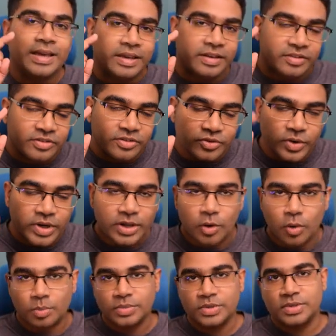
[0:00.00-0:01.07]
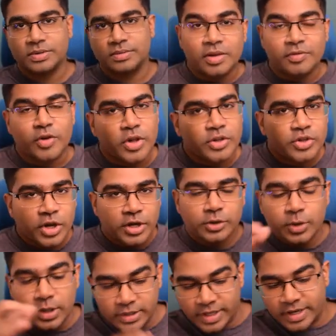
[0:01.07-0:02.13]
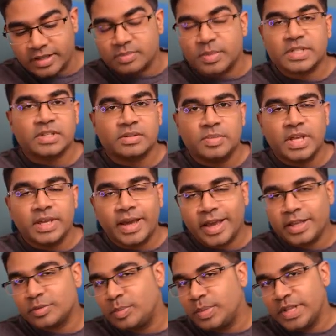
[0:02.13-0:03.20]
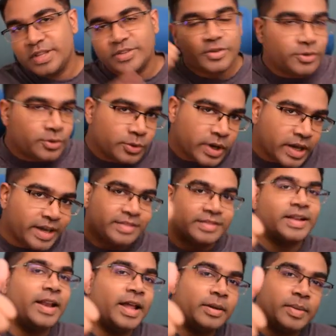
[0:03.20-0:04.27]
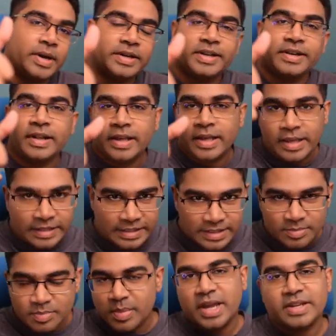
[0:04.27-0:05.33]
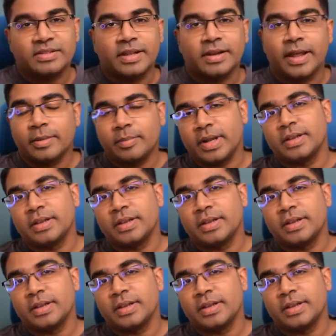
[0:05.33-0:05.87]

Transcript: is 3 ohms if you enjoyed doing that as much as me guys please do hit the like button smash that like